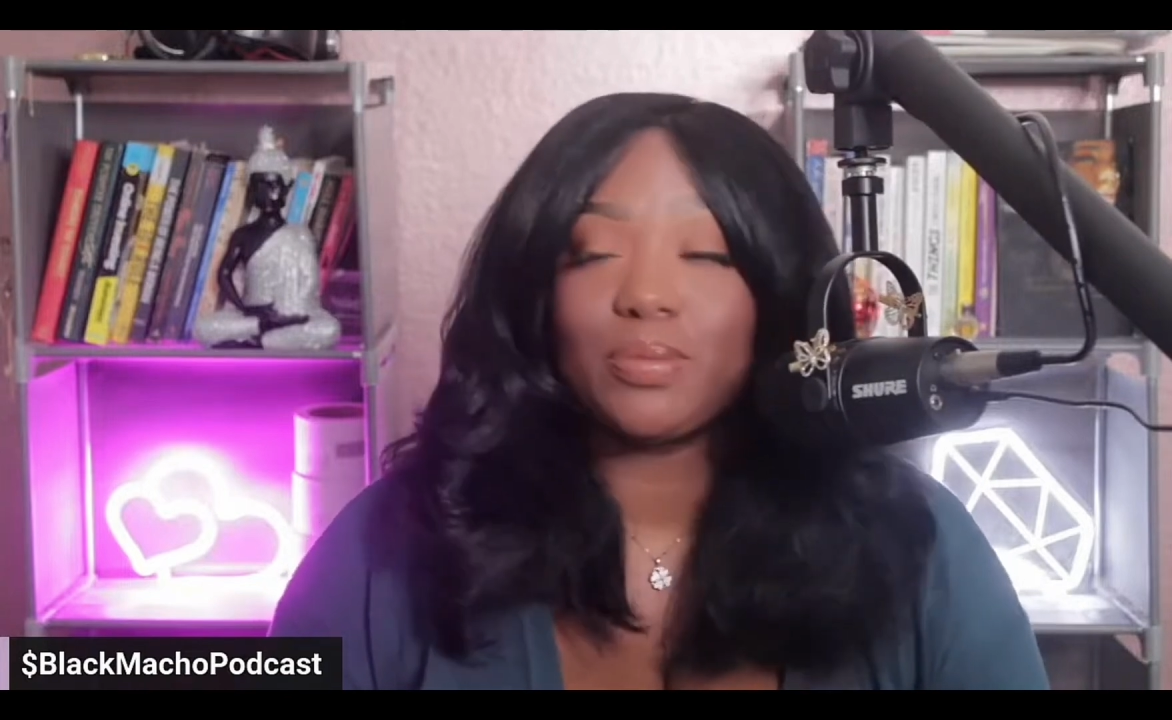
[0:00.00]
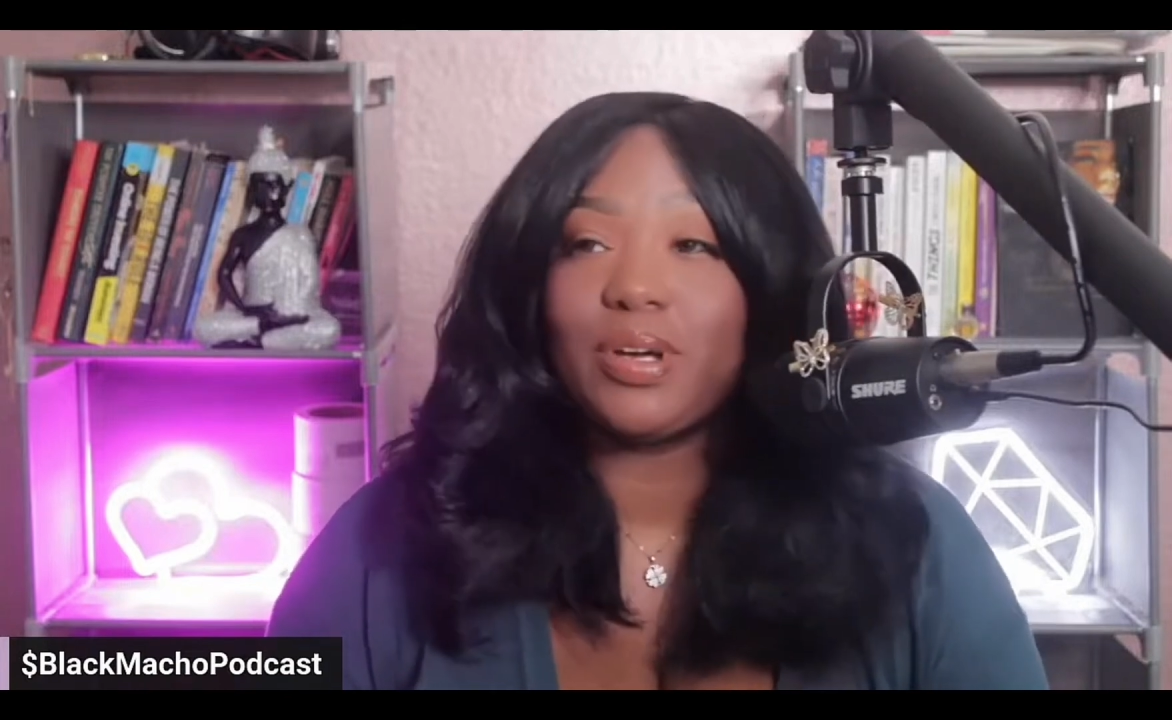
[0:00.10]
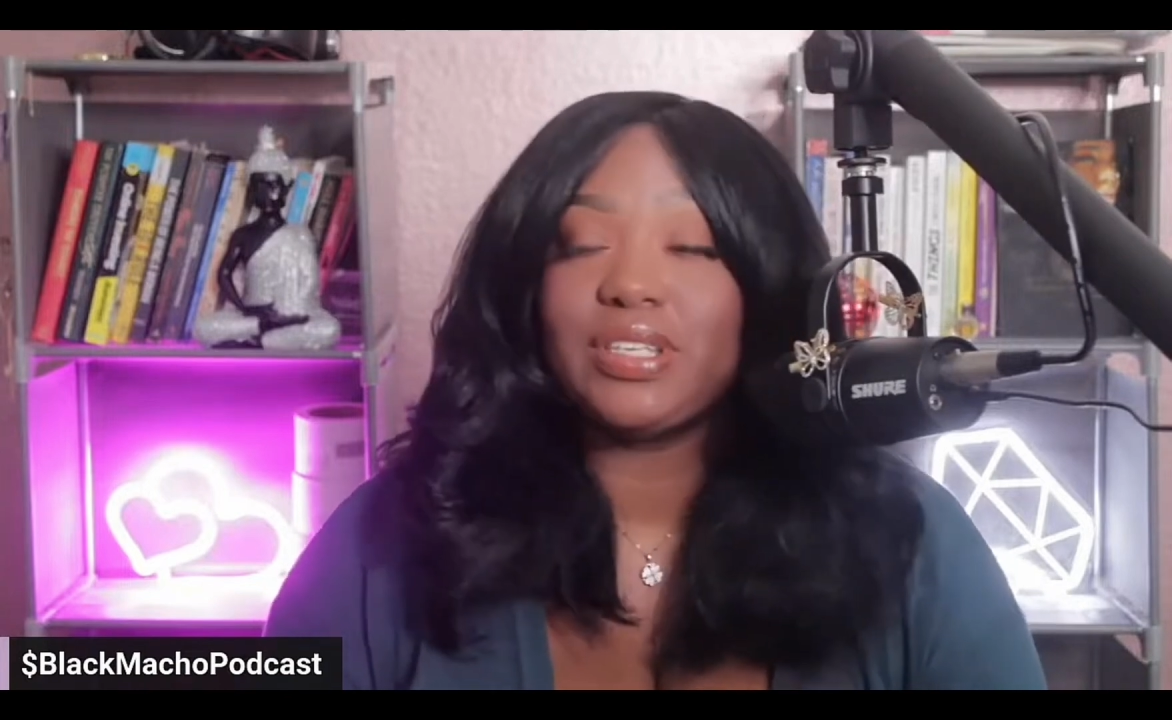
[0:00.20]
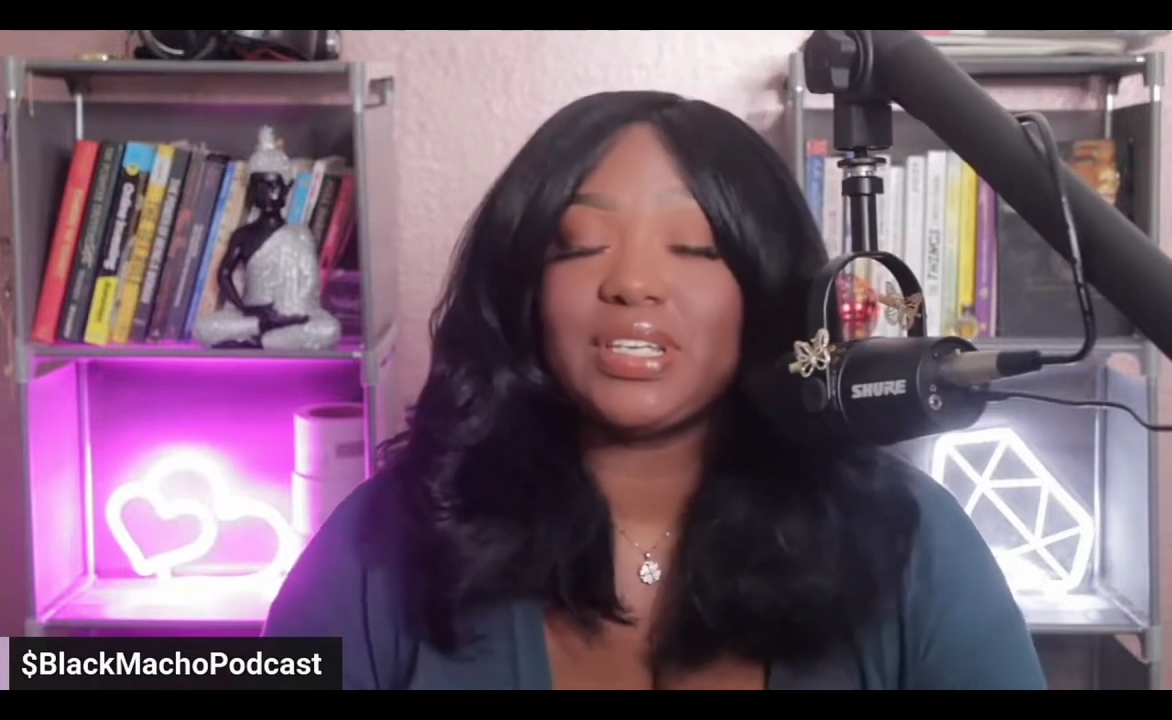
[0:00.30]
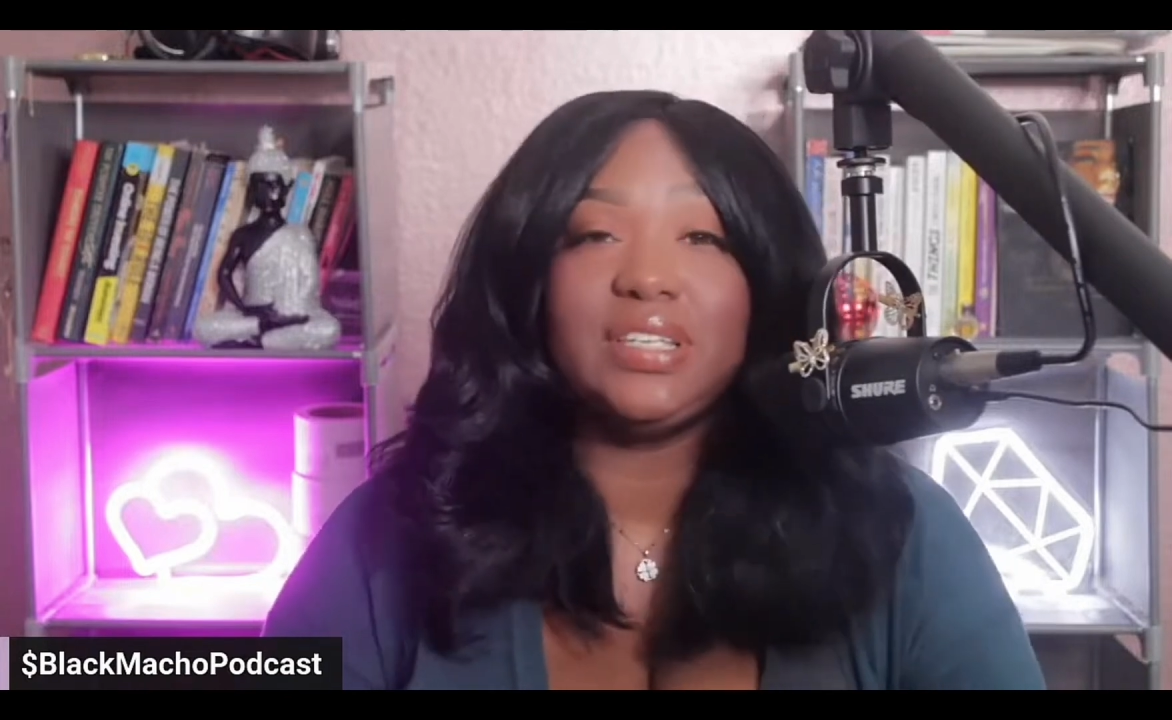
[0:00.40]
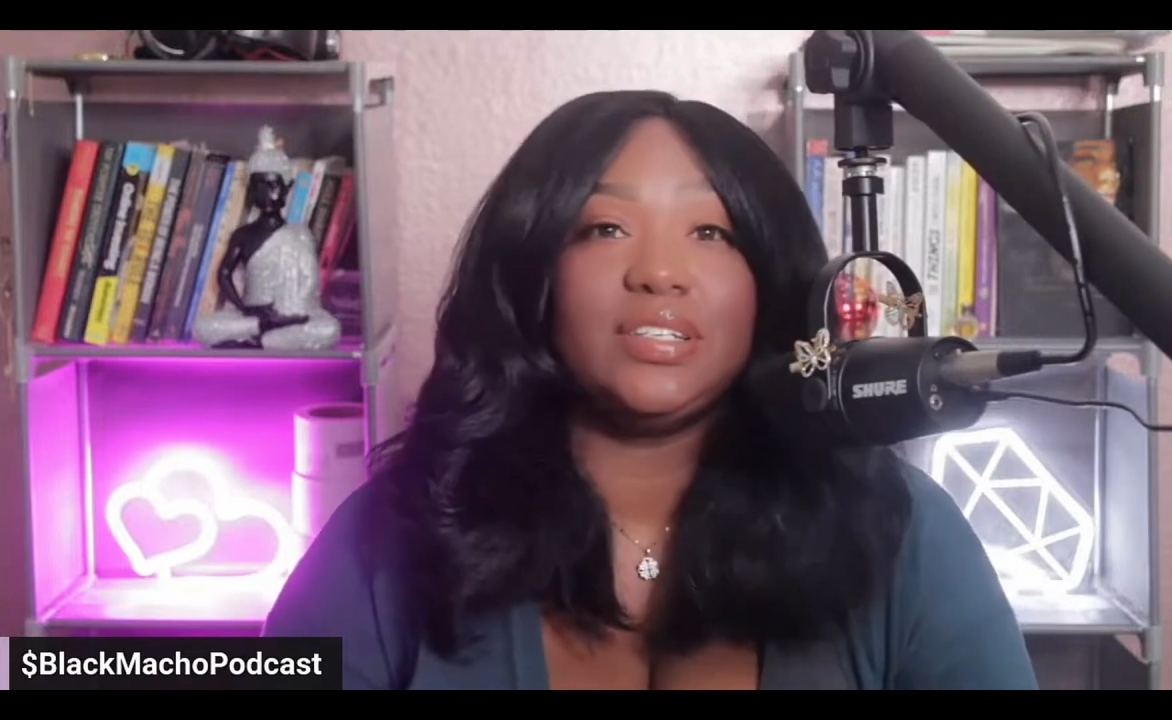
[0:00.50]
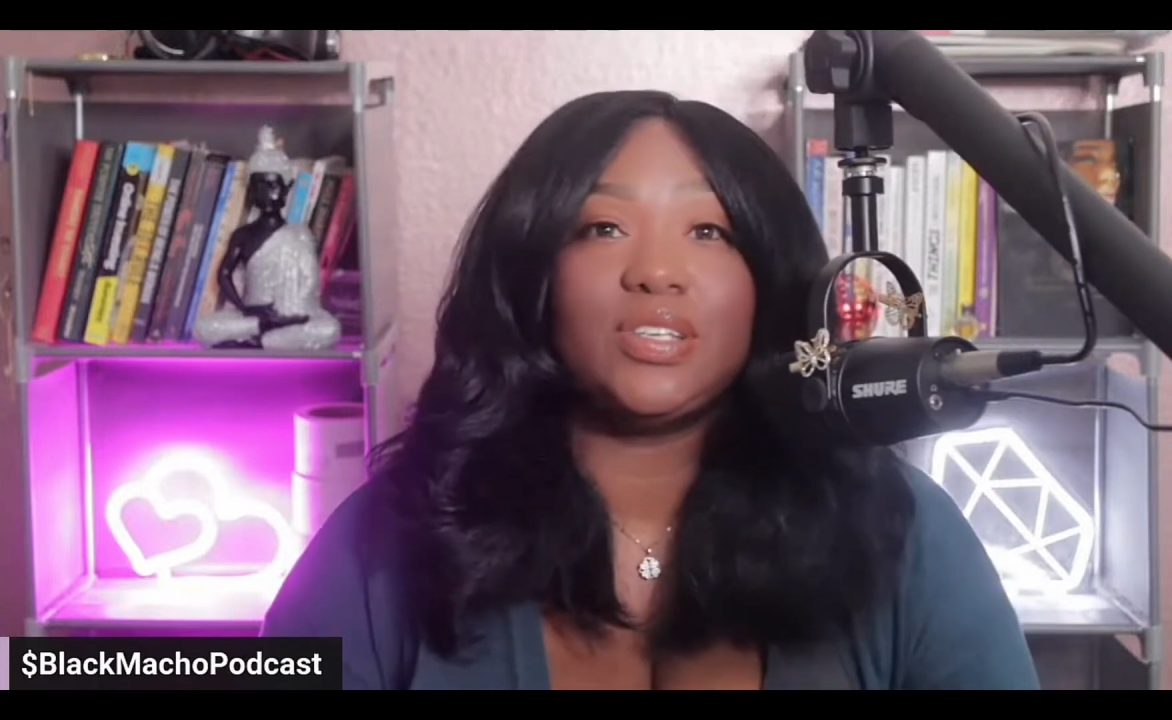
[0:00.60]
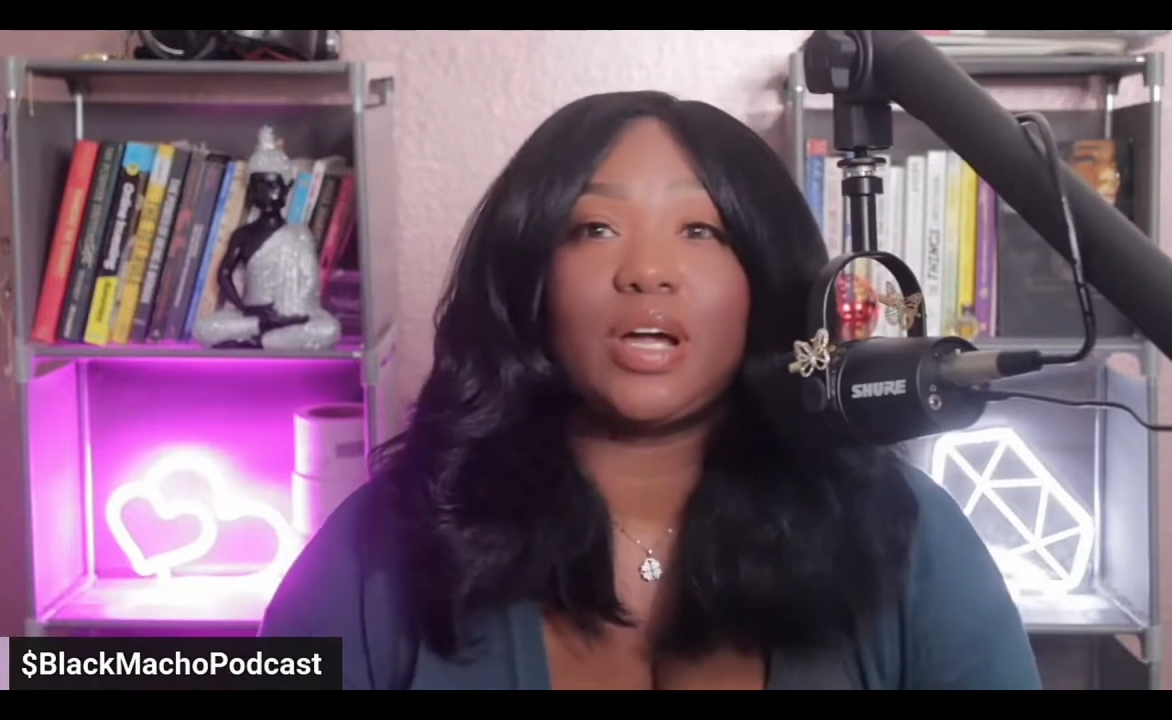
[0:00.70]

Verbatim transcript: It's easy to talk